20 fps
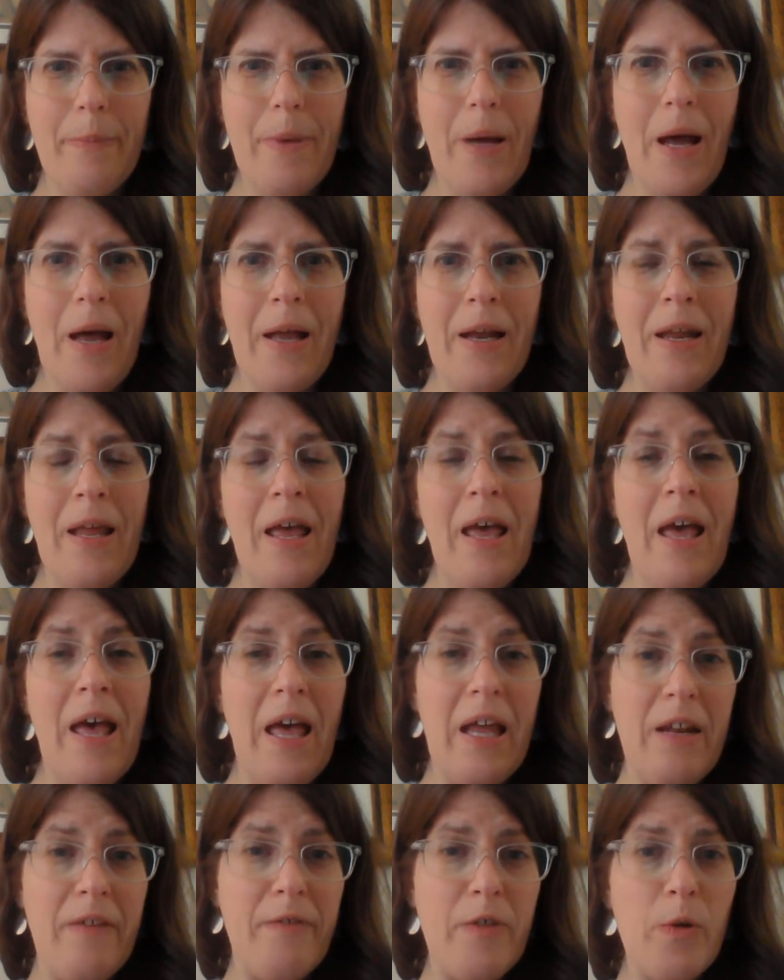And
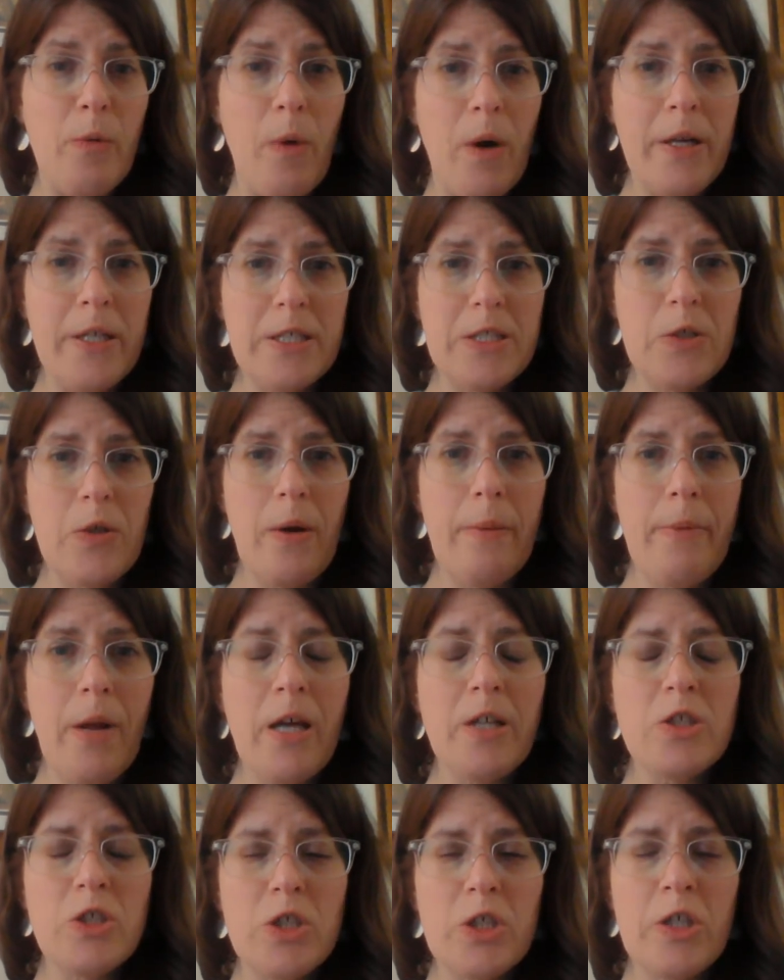if you wanted to, I'm
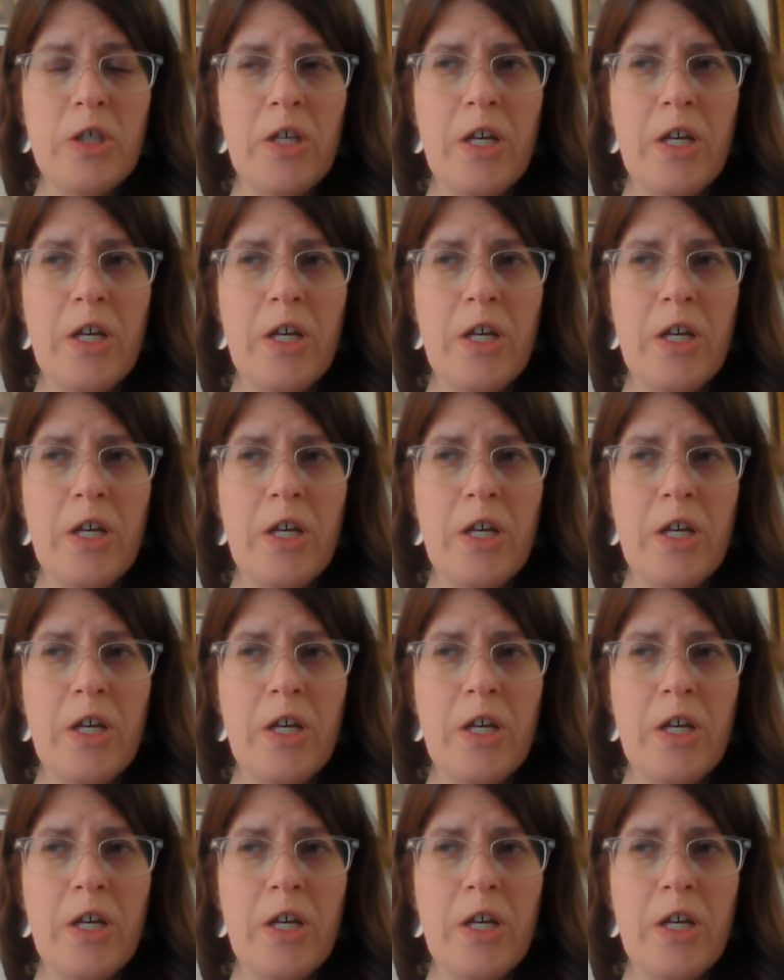not sure